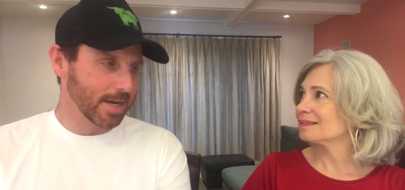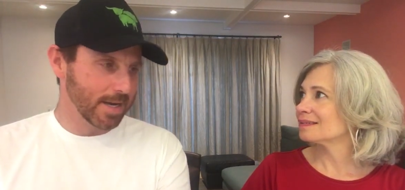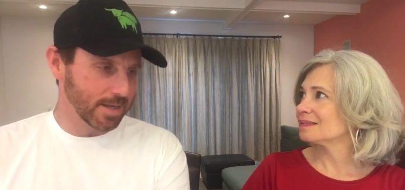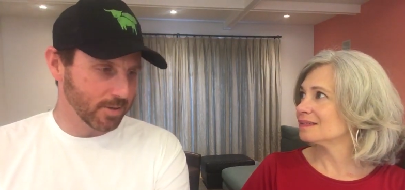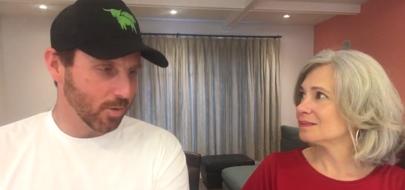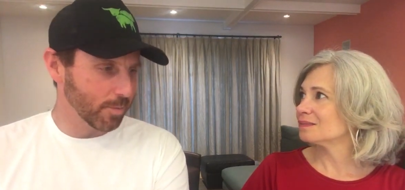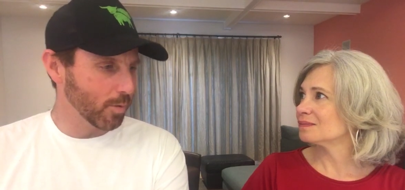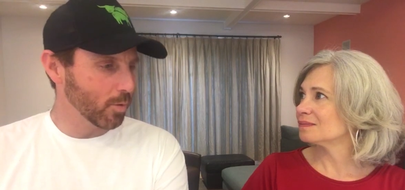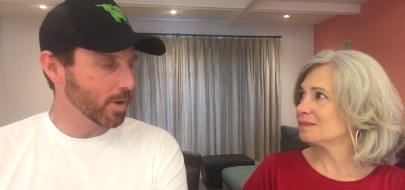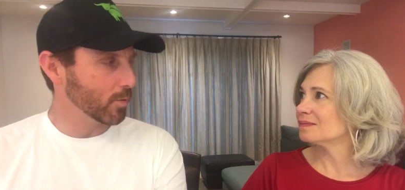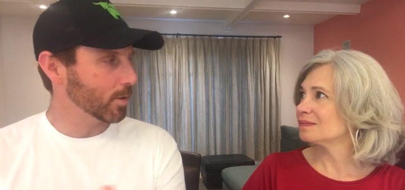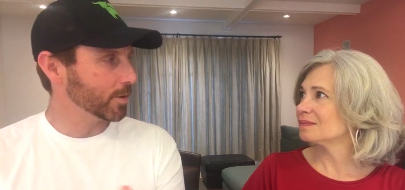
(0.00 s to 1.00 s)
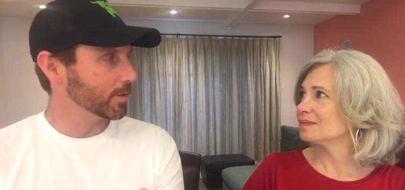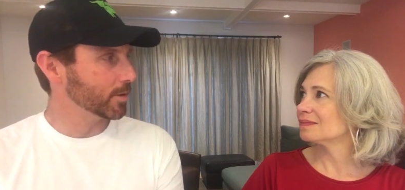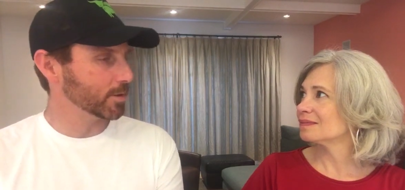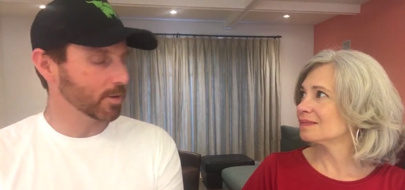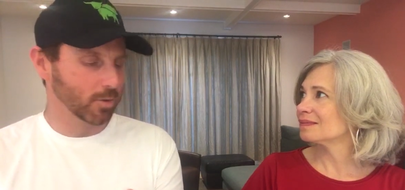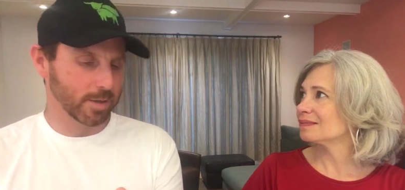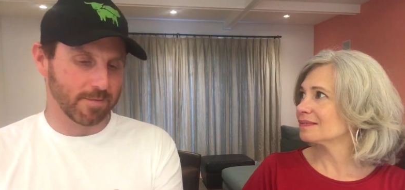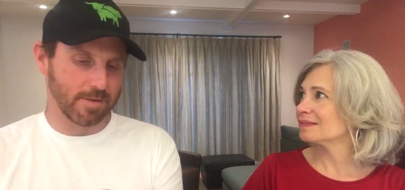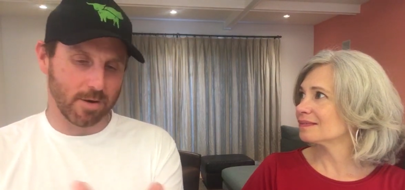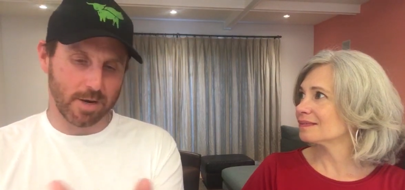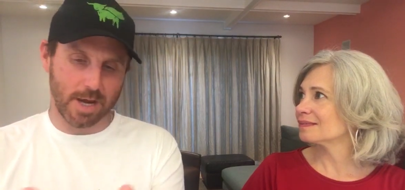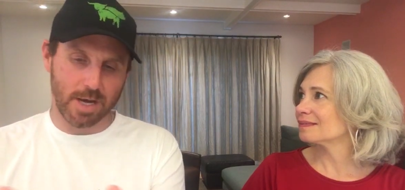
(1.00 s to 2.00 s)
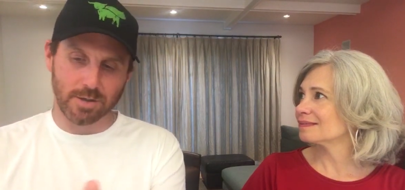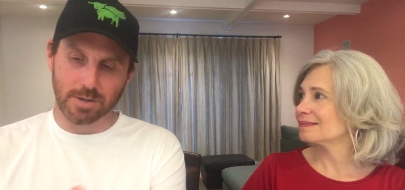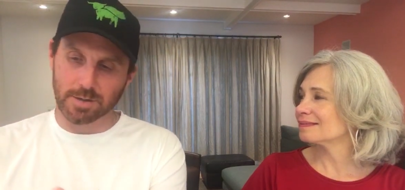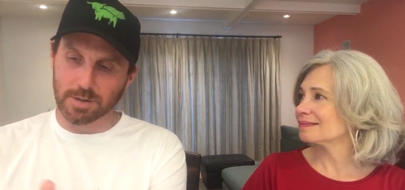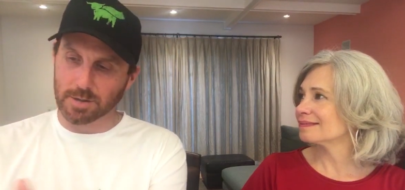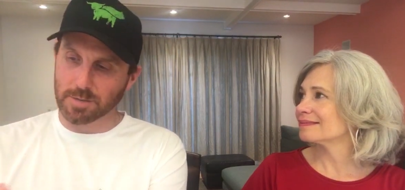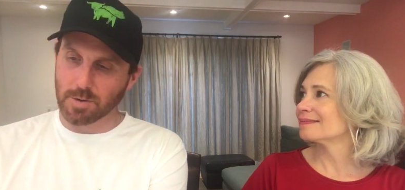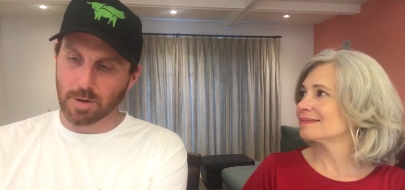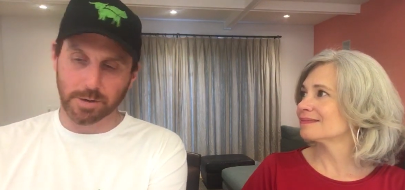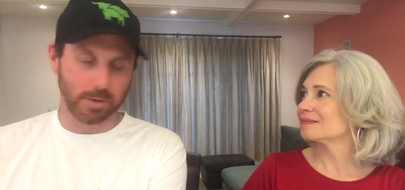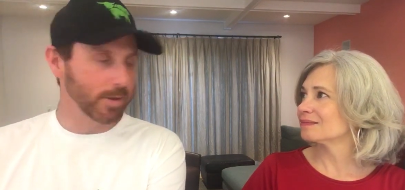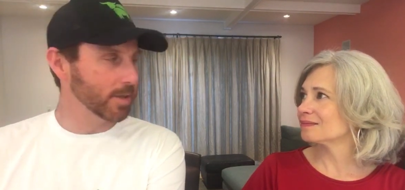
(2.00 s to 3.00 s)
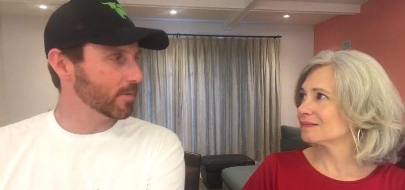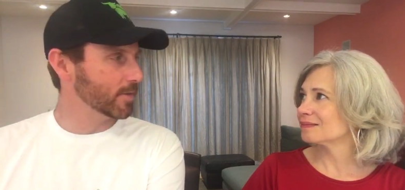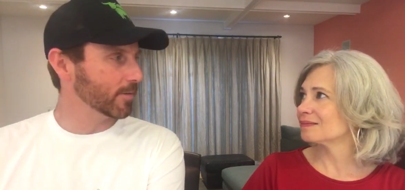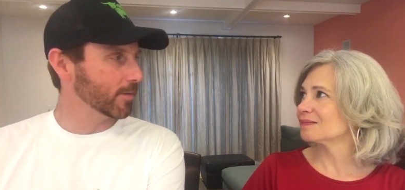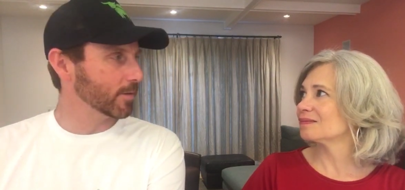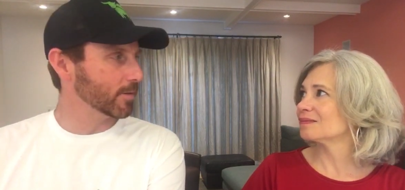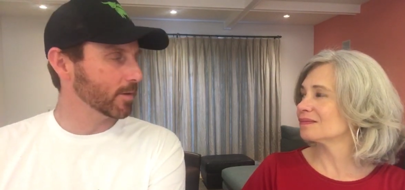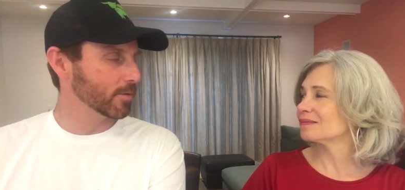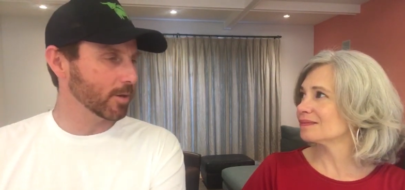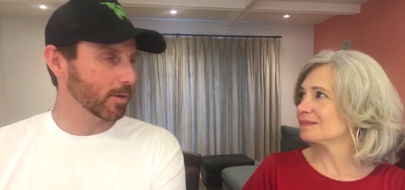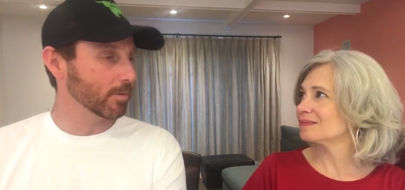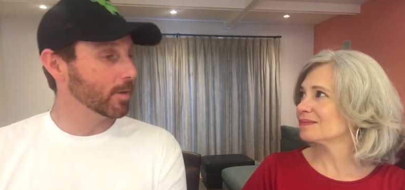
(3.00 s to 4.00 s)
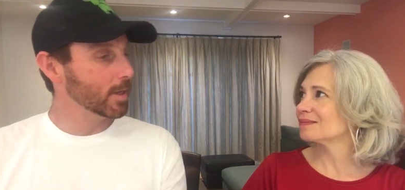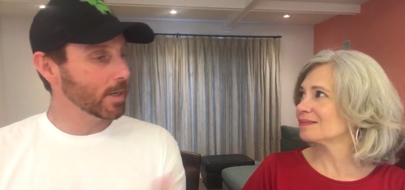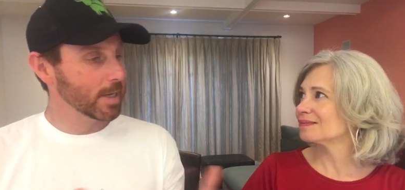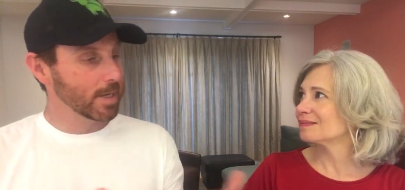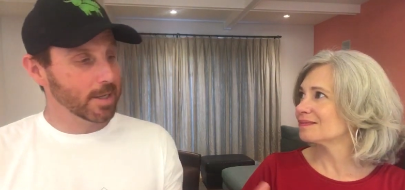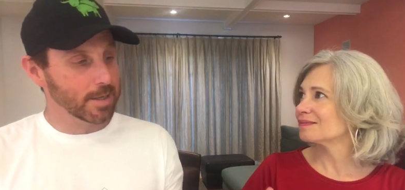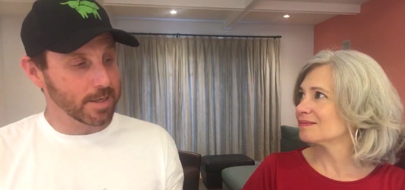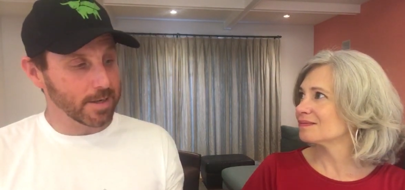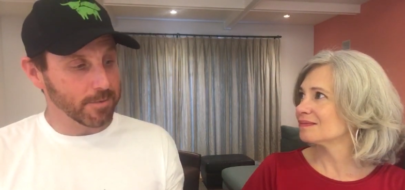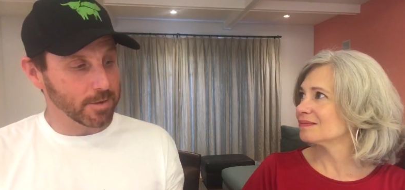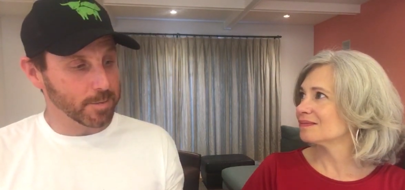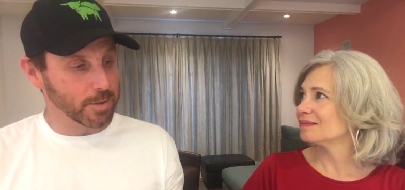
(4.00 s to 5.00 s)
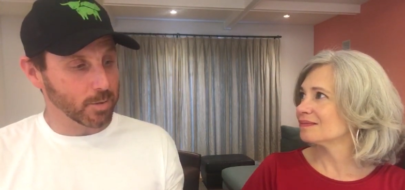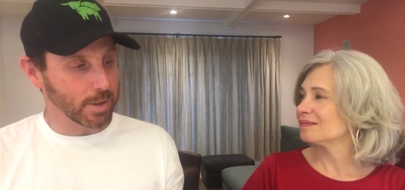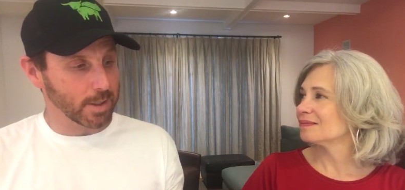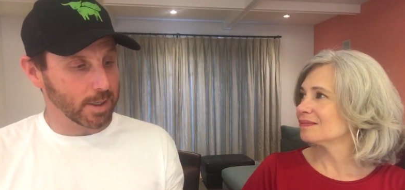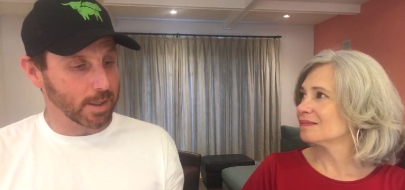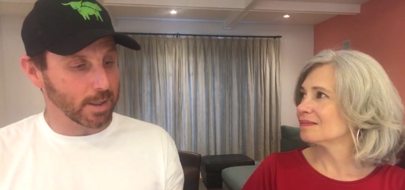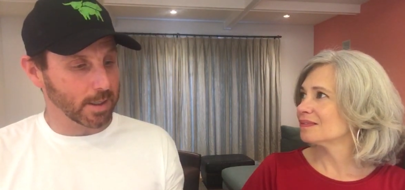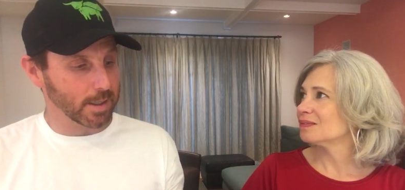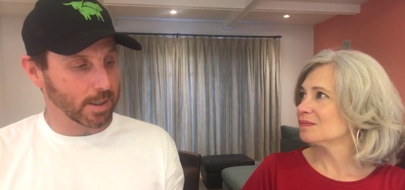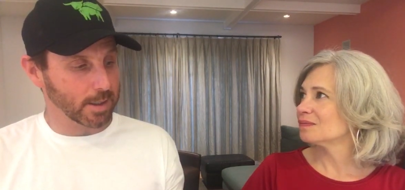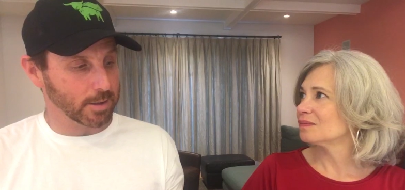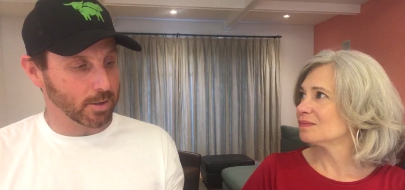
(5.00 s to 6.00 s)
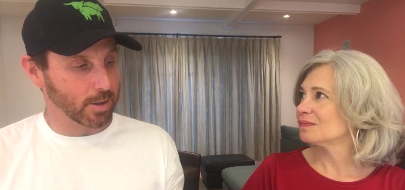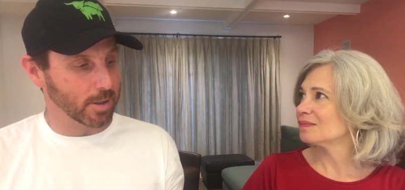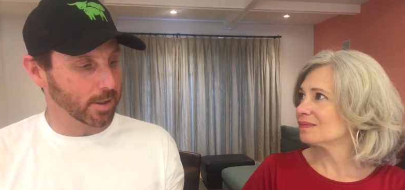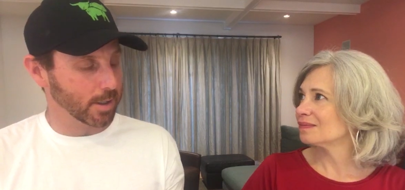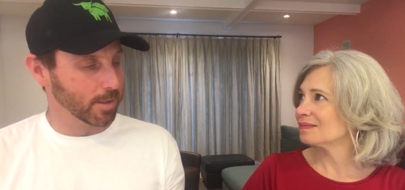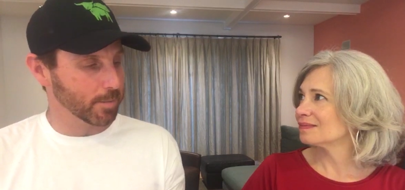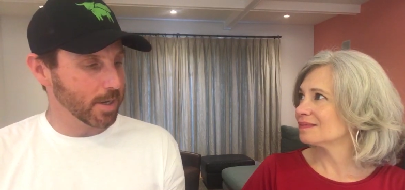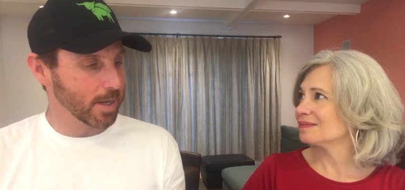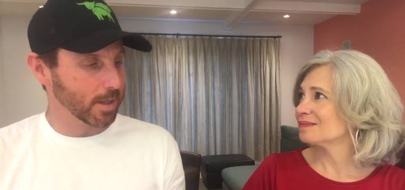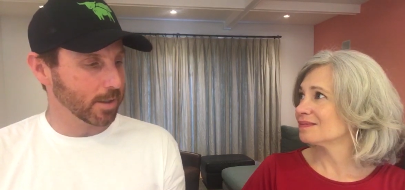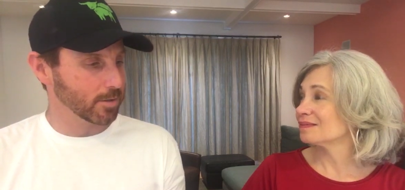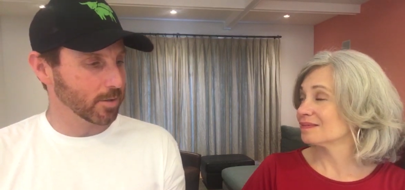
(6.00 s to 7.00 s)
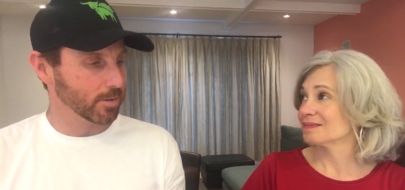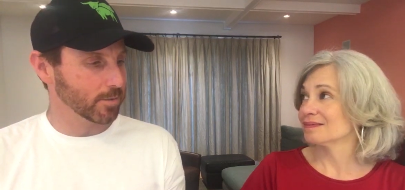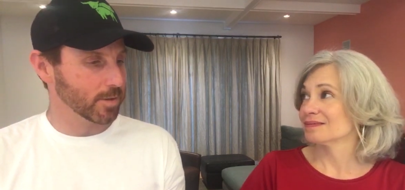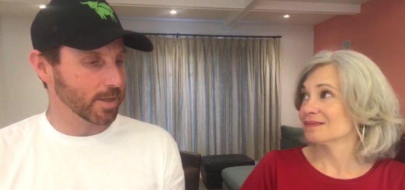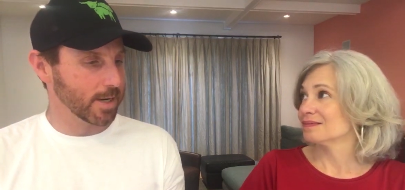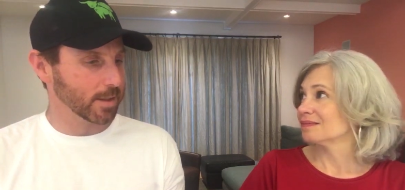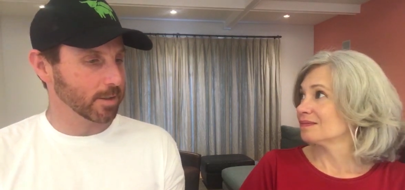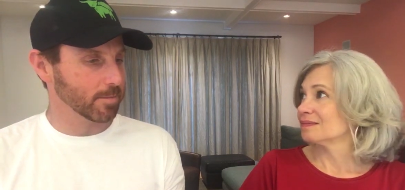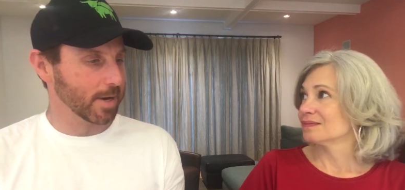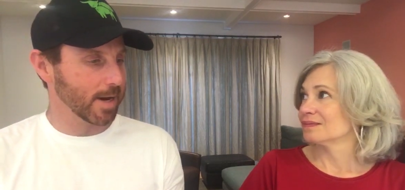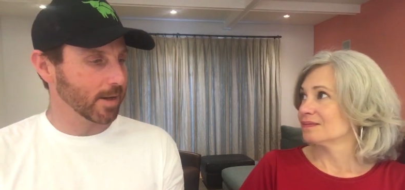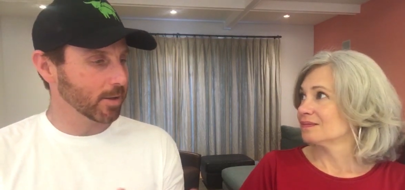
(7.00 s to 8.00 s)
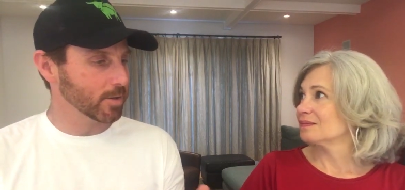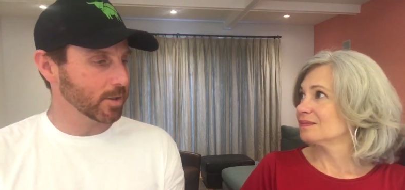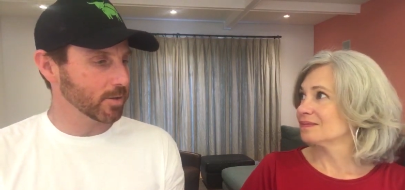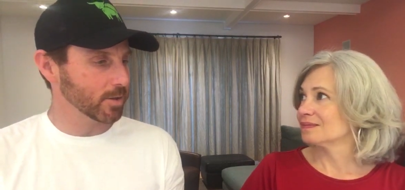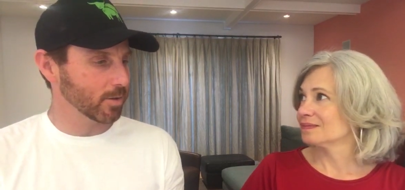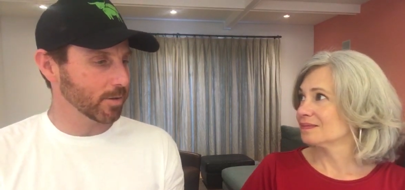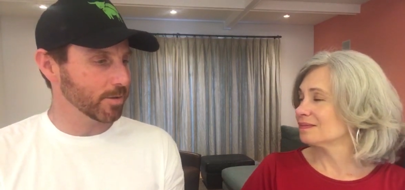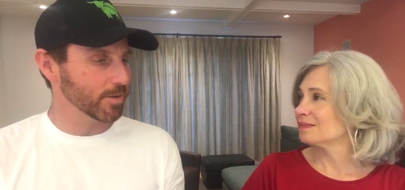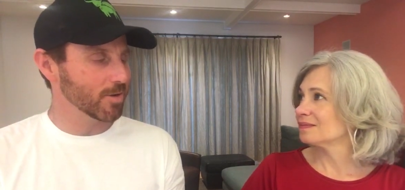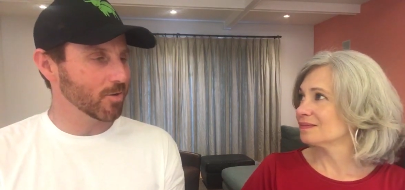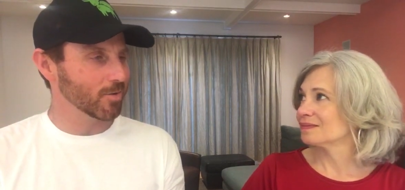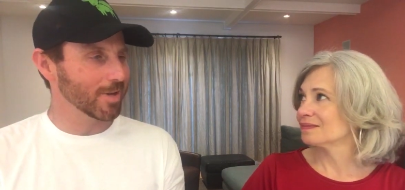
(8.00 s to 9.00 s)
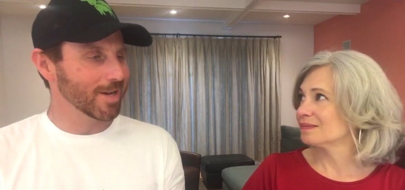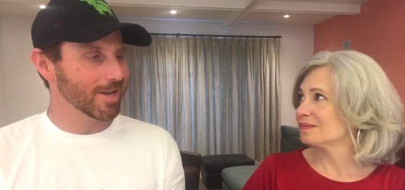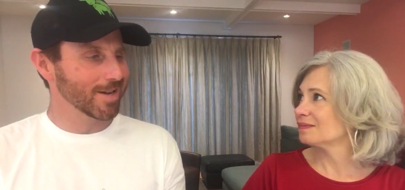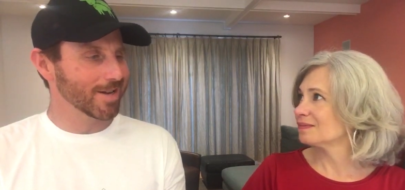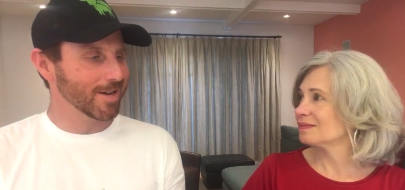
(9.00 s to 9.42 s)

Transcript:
Speaker 1: His whole point was there's only variations and small degrees of difference, and so the difference between a, a dog and a pig in terms of genetics and biology and so on, there's no